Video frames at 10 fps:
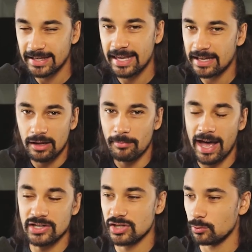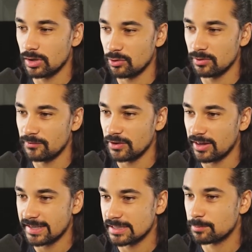can't imagine what it would feel
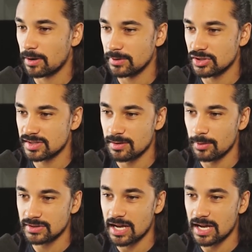like. It's probably just the most